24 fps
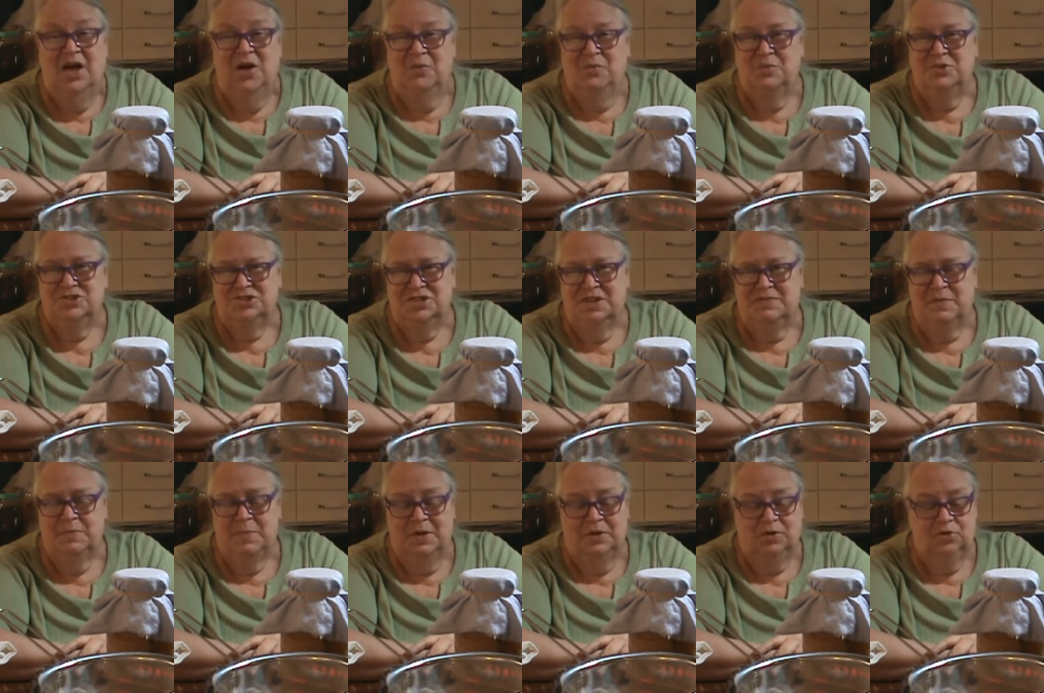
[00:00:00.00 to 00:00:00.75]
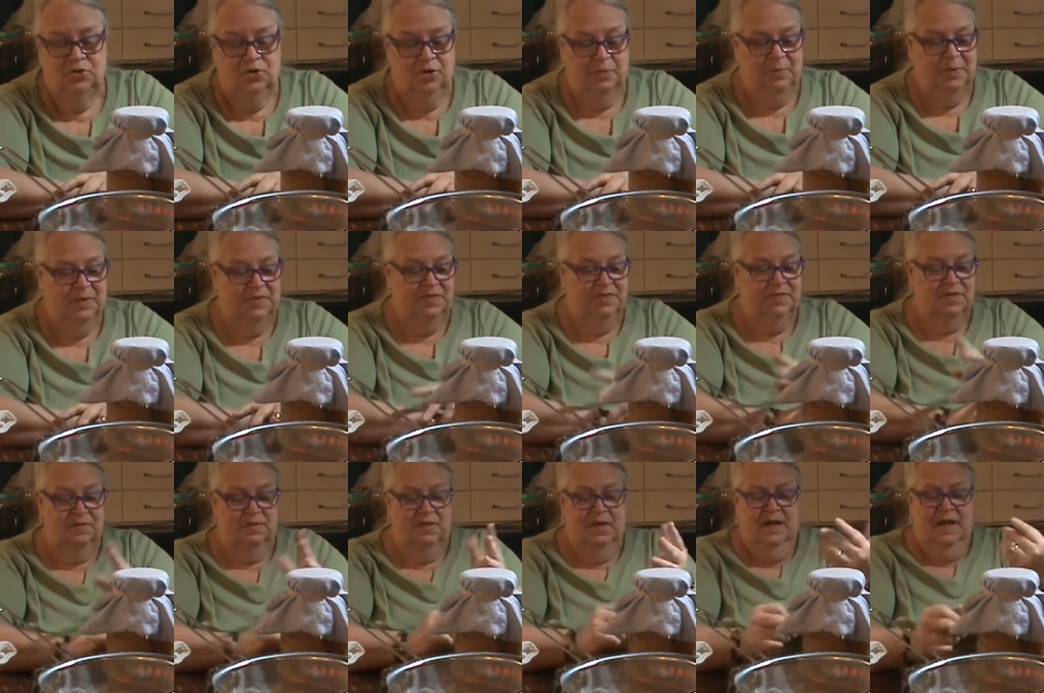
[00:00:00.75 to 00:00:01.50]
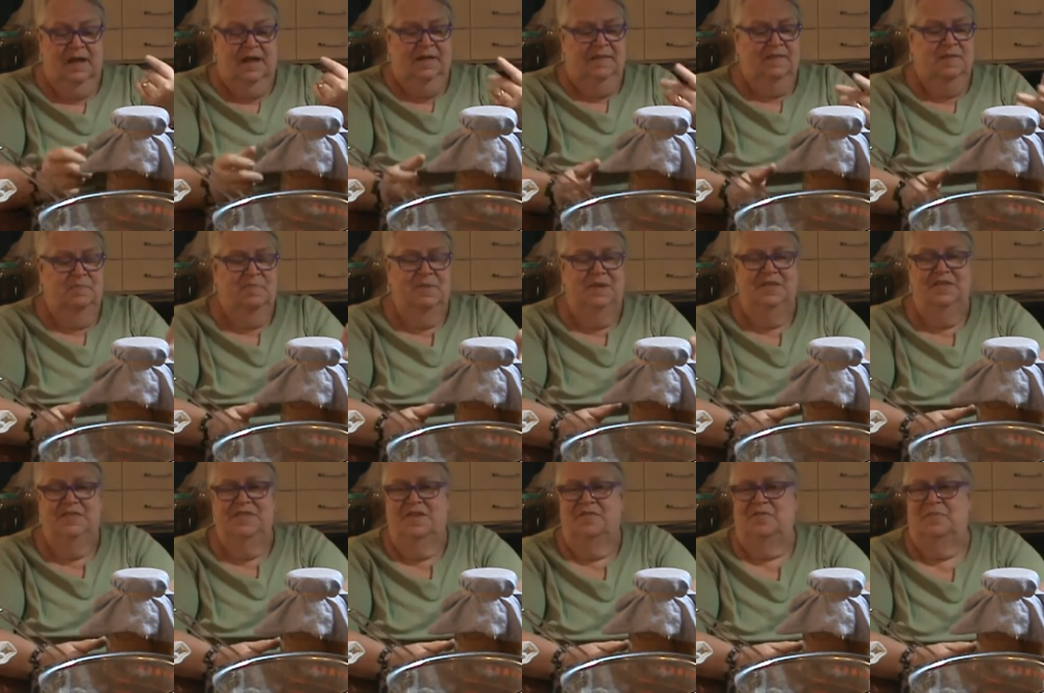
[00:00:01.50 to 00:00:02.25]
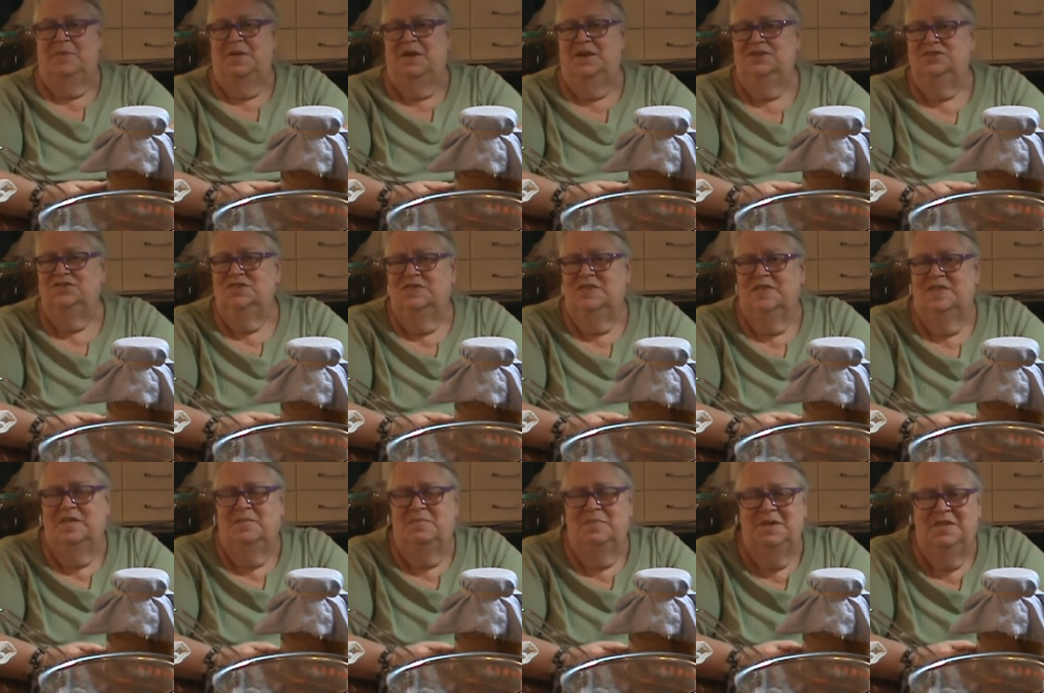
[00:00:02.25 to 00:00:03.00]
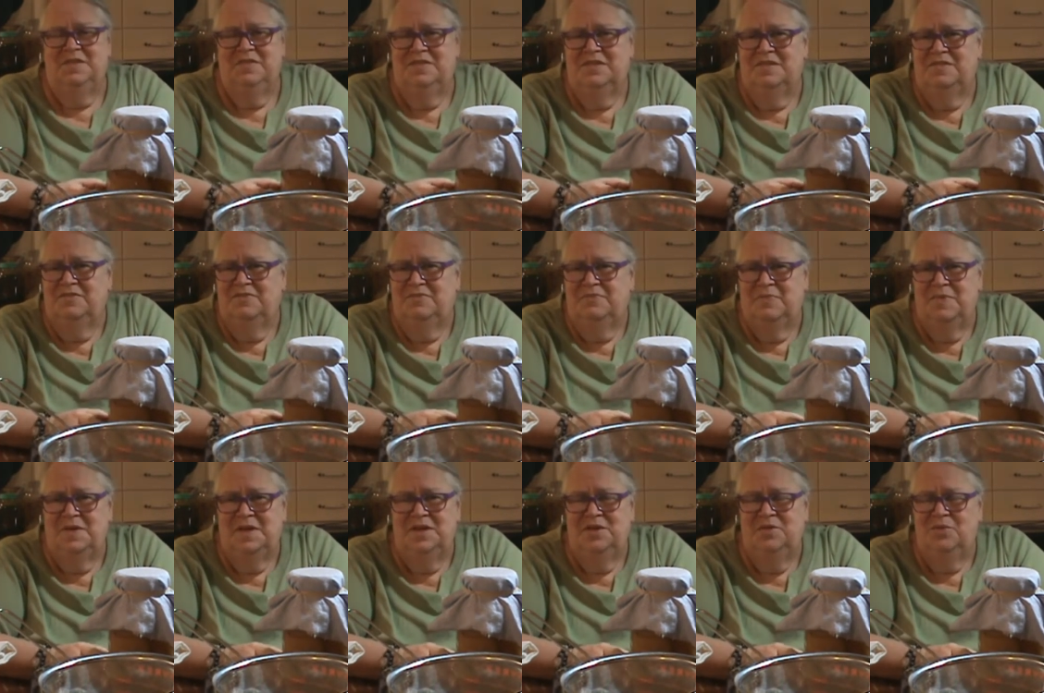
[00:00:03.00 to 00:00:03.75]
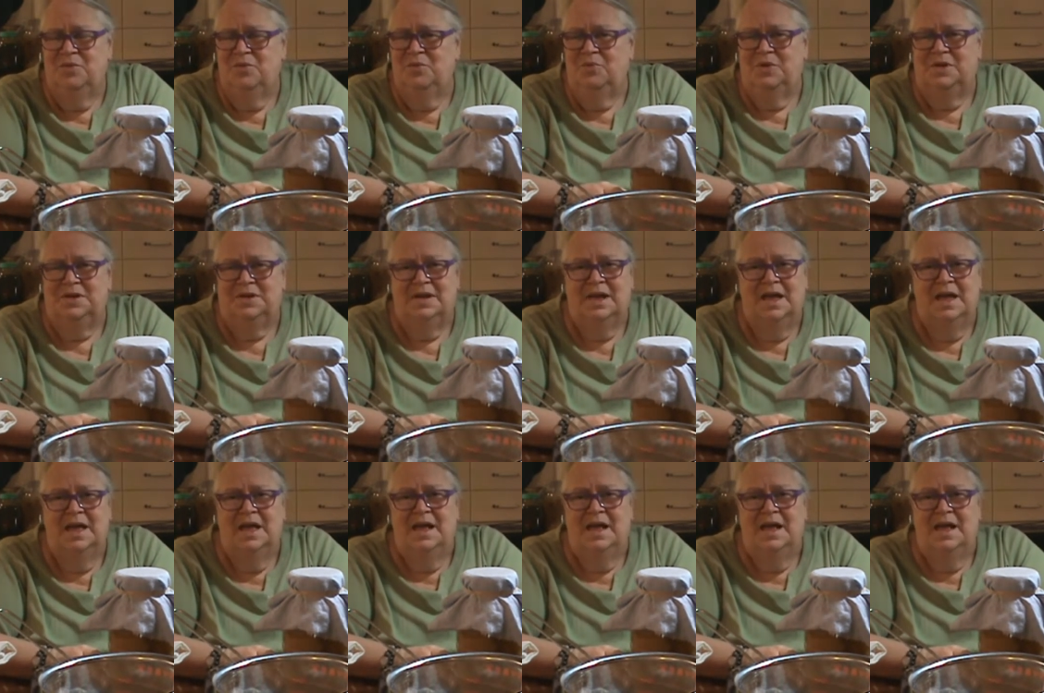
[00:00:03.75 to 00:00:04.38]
We should have a better look. But the bits of peaches and the bits of peel and